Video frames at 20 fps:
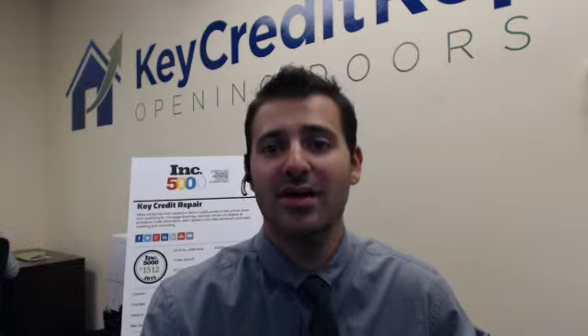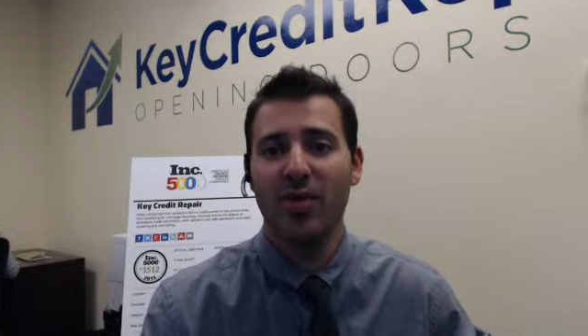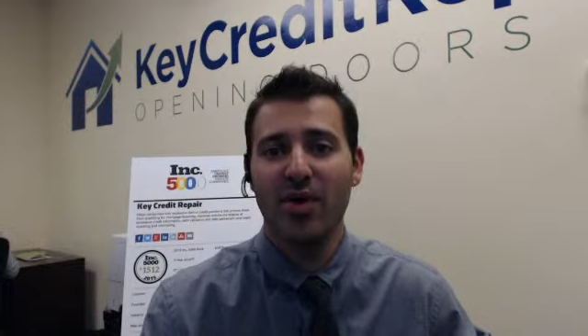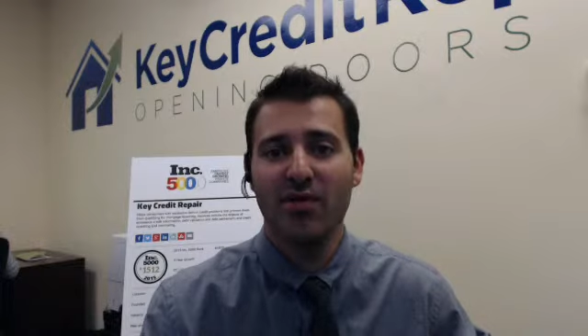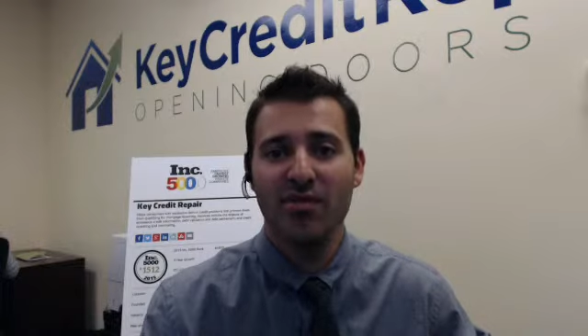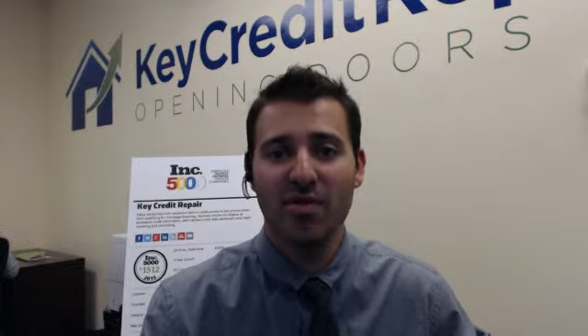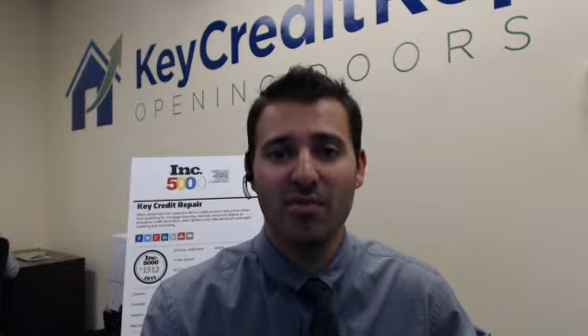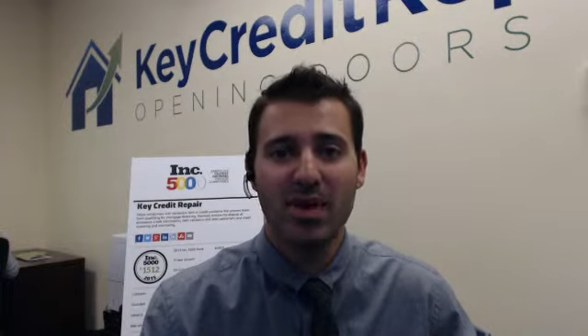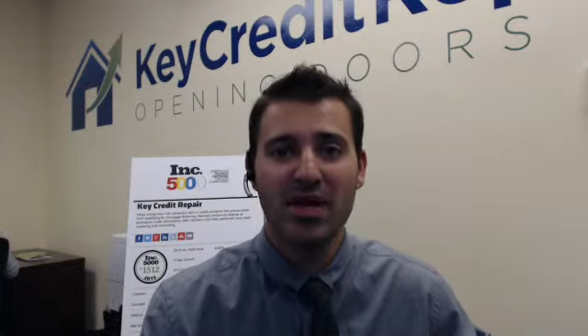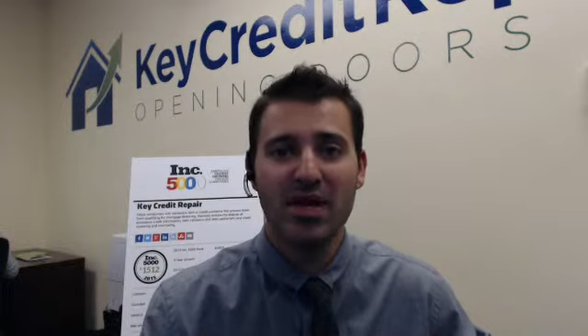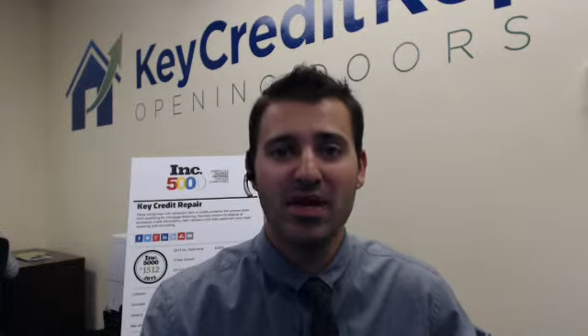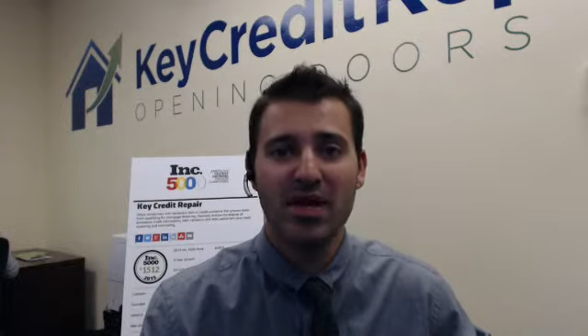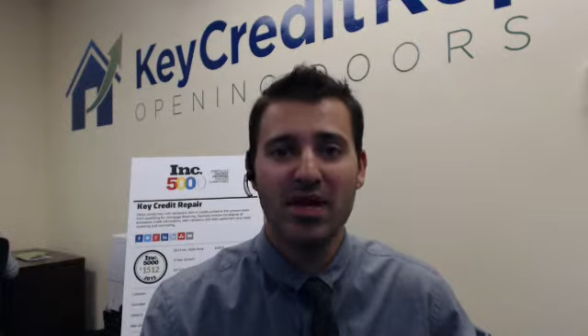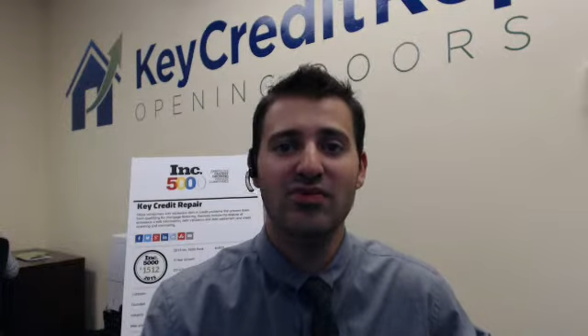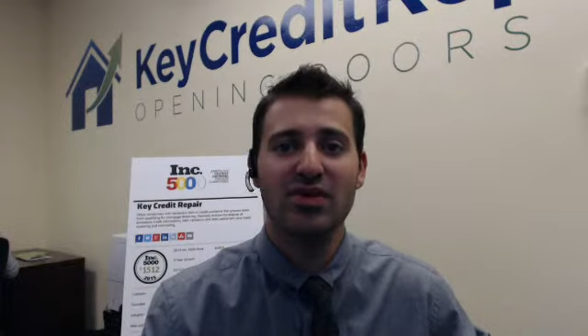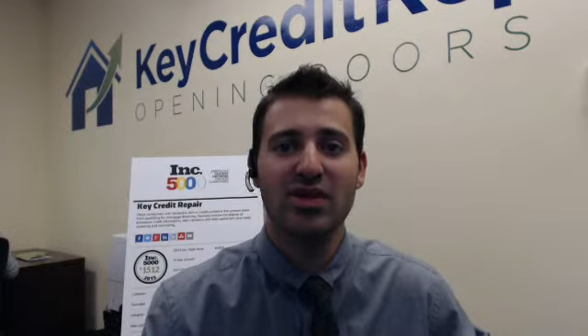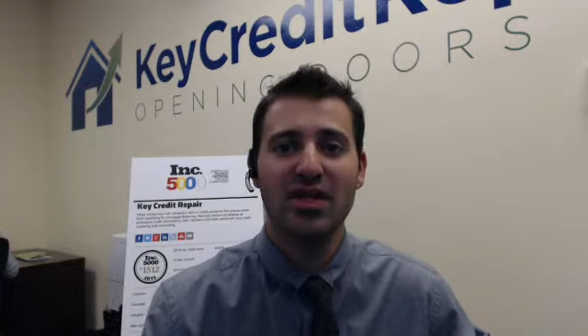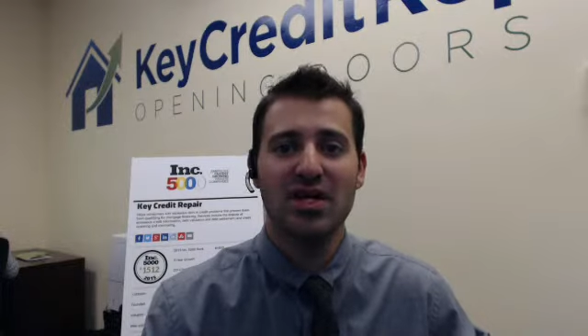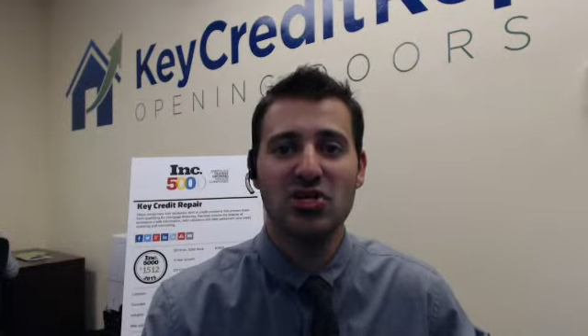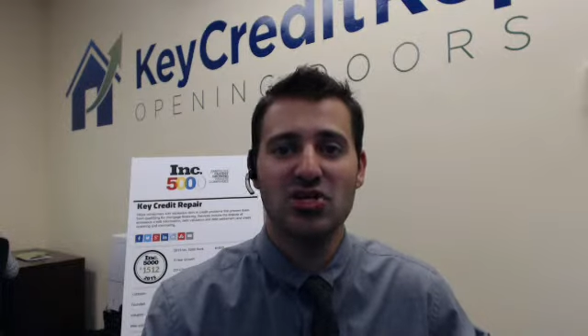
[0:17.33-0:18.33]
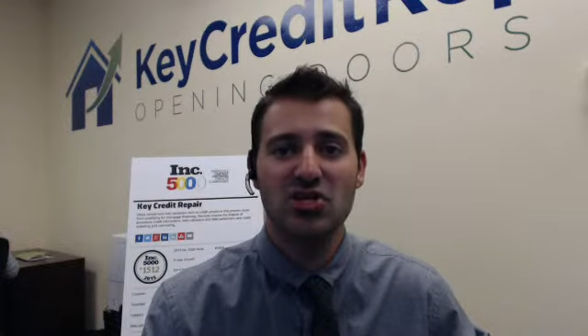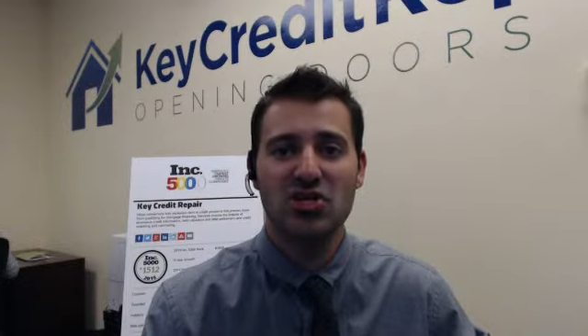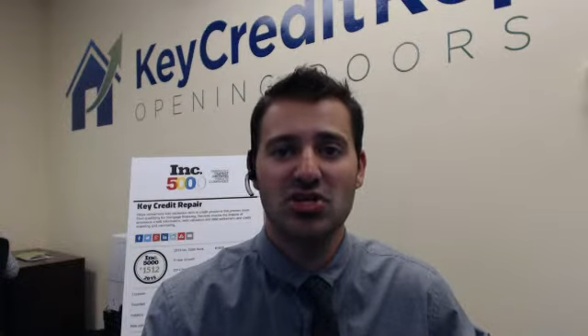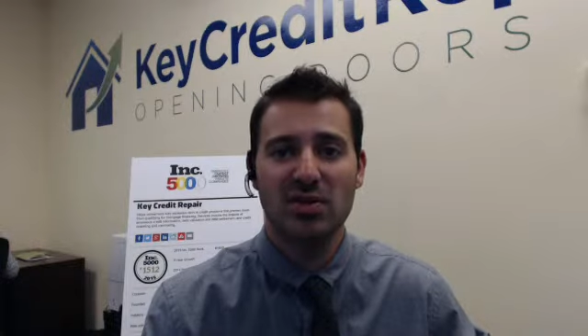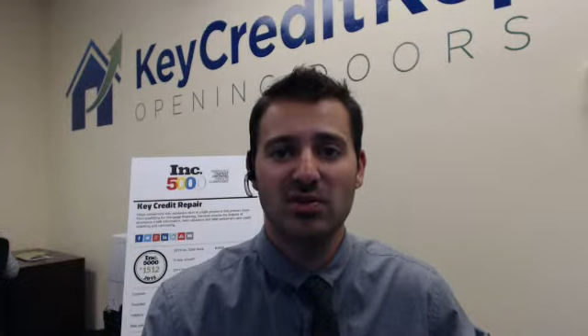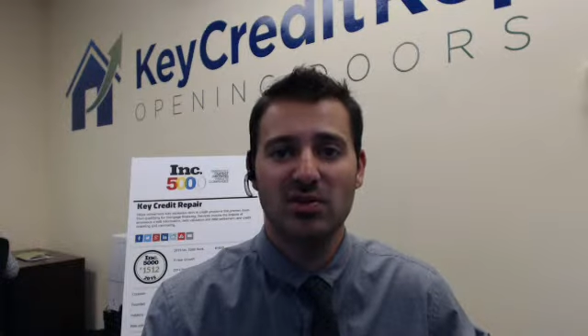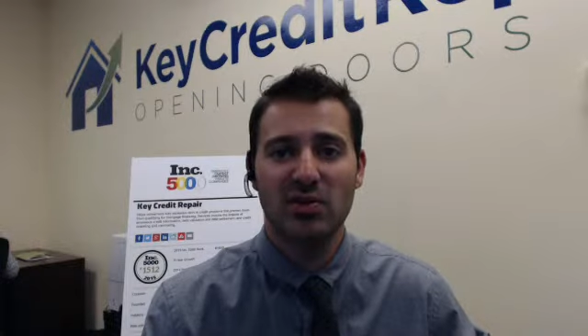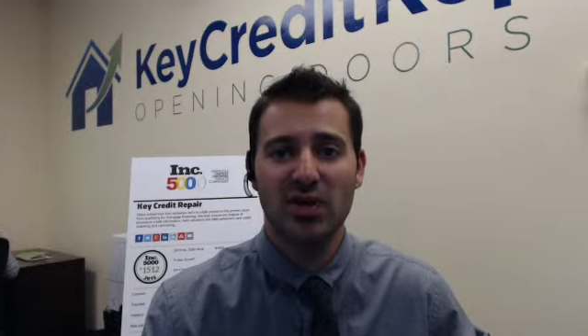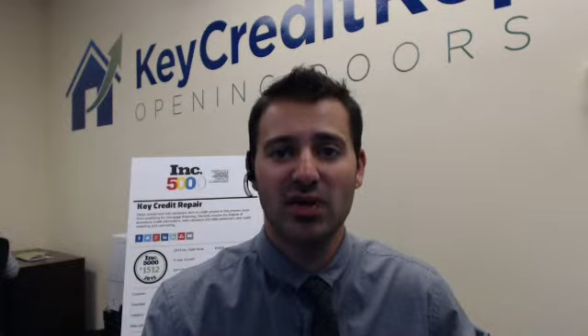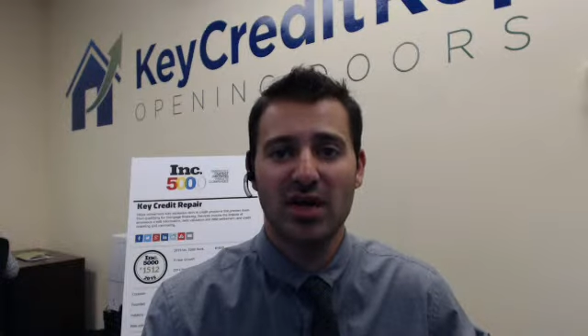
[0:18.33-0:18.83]
We have amazing
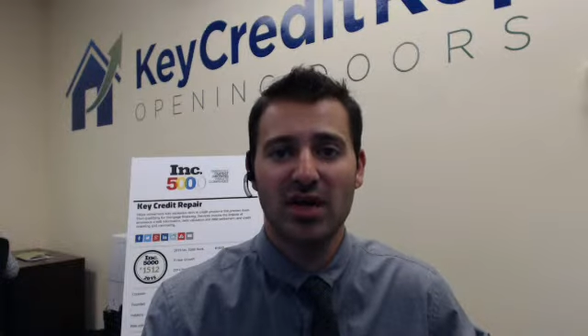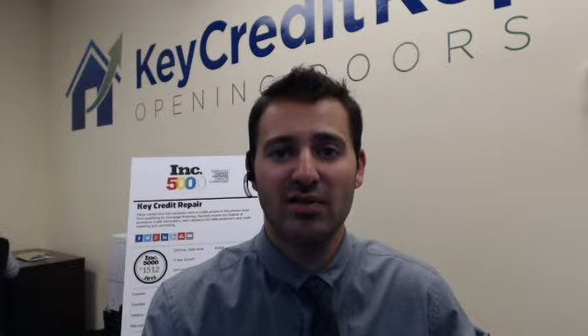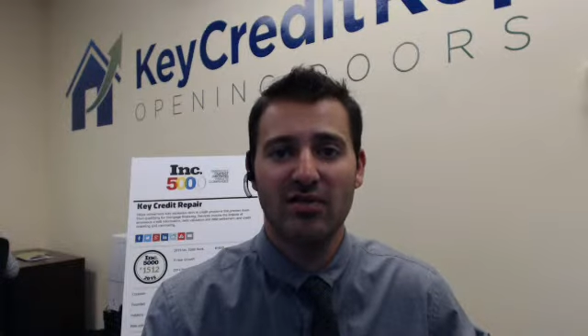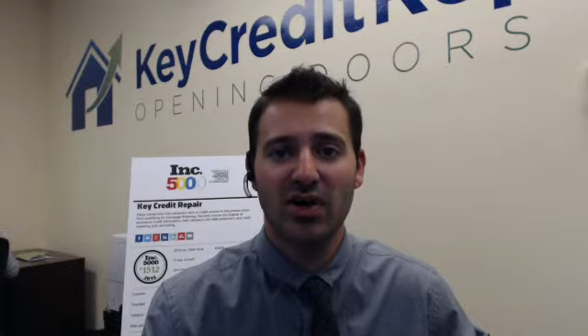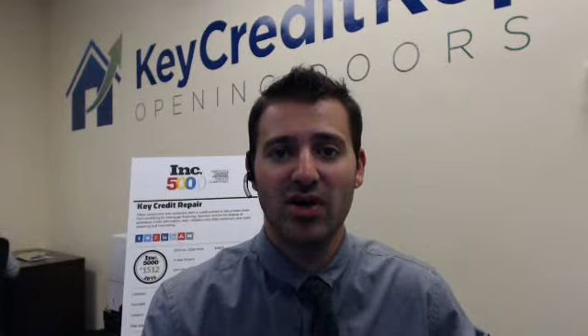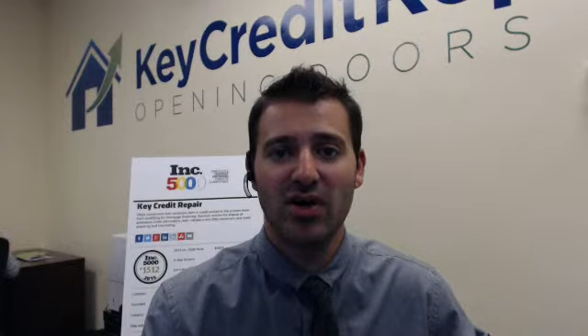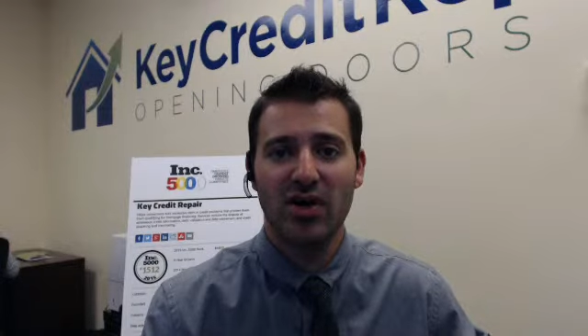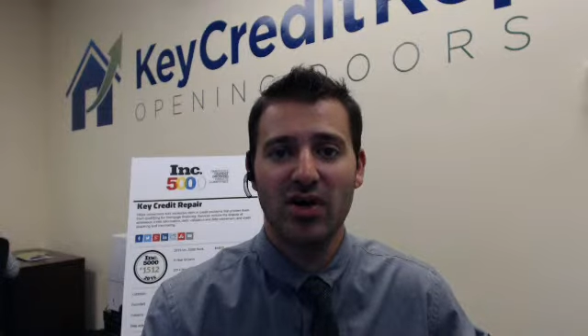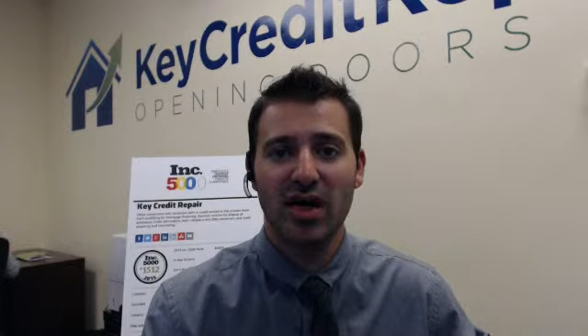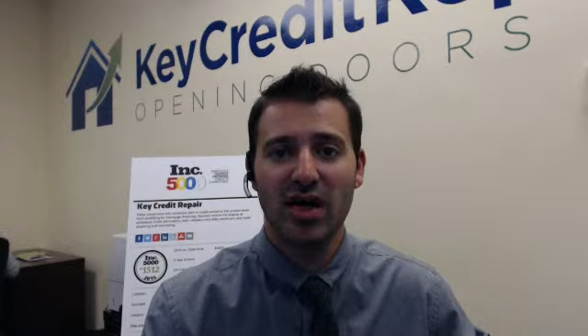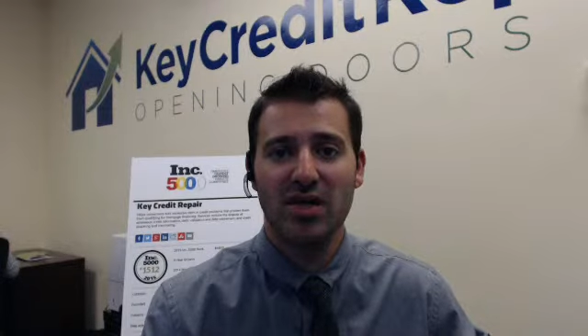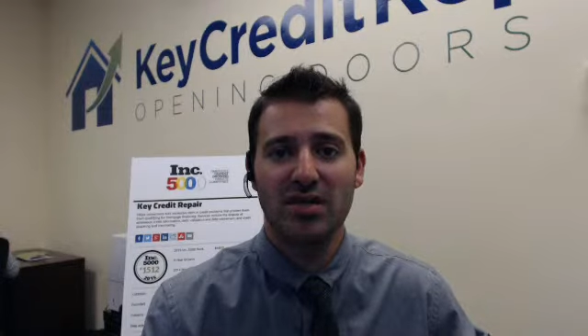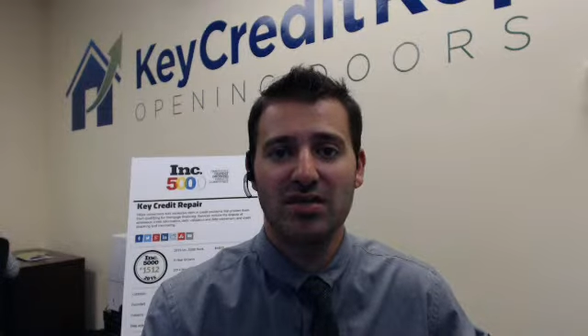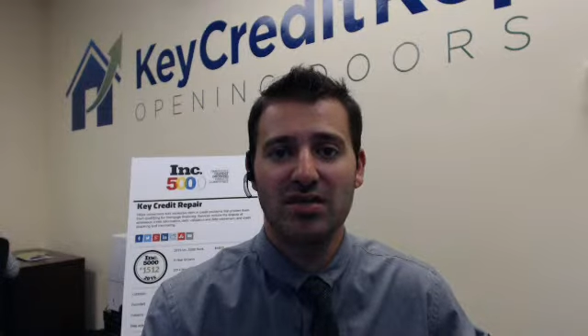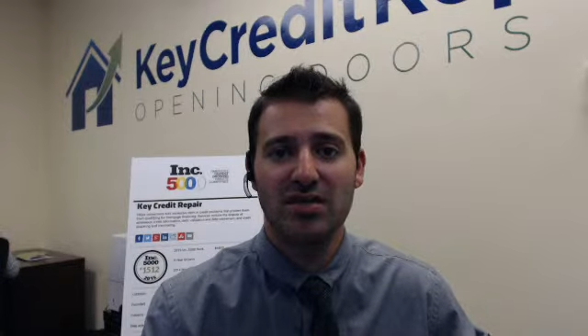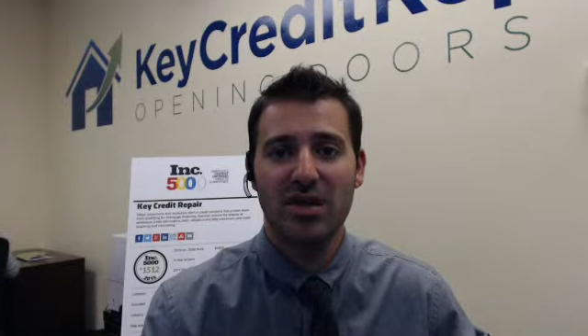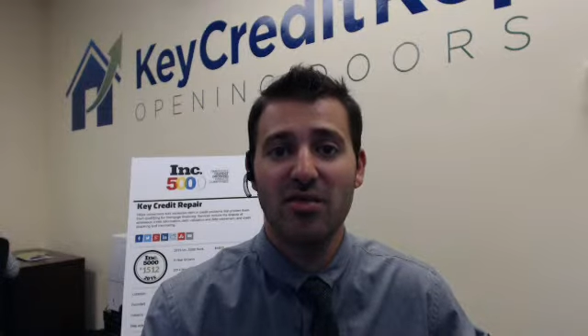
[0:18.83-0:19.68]
relationships with a lot of our clients.